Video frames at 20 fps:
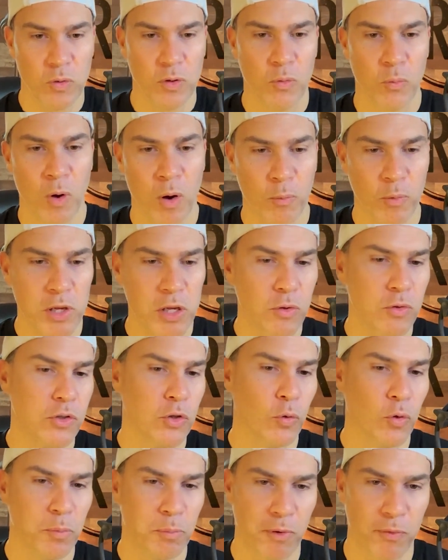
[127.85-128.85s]
What were you
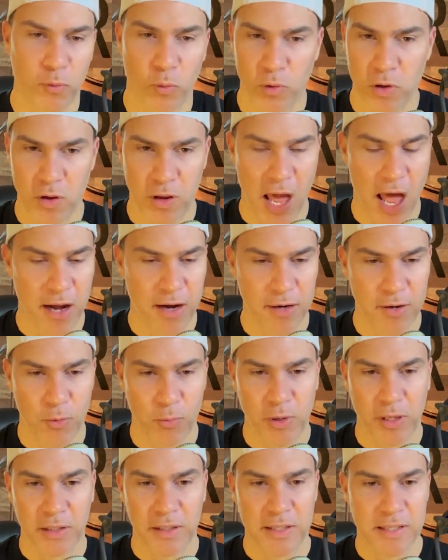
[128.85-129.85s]
doing before you got into
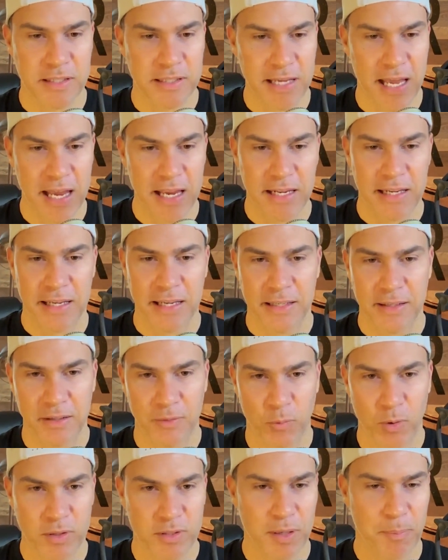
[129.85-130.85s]
real estate, and
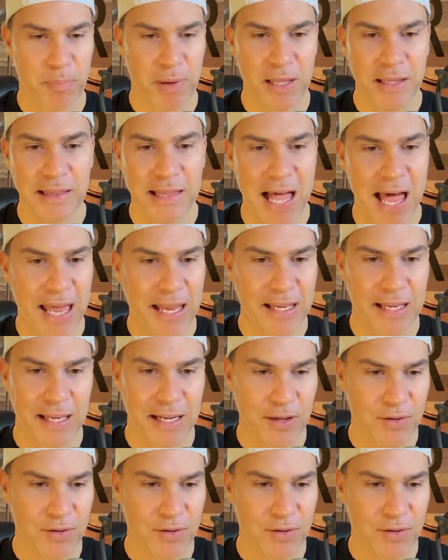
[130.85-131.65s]
what's it been like,